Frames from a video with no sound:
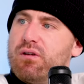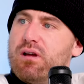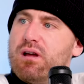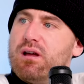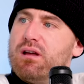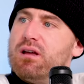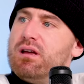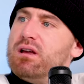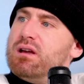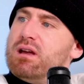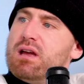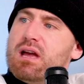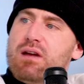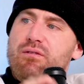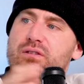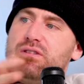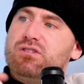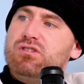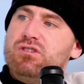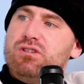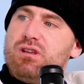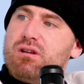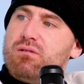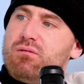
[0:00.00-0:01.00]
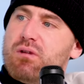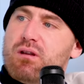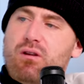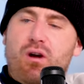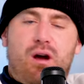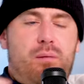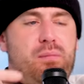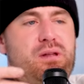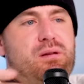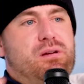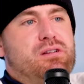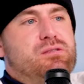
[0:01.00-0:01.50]
If oh, I, really? If it's just a
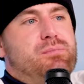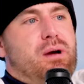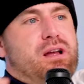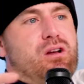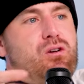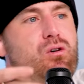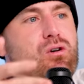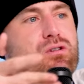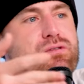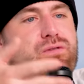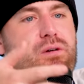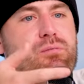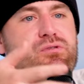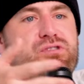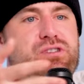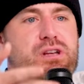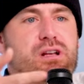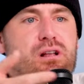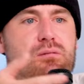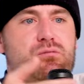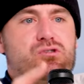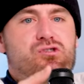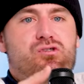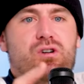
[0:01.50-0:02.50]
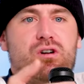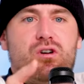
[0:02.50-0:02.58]
no, I mean, because my goal is if I'm single,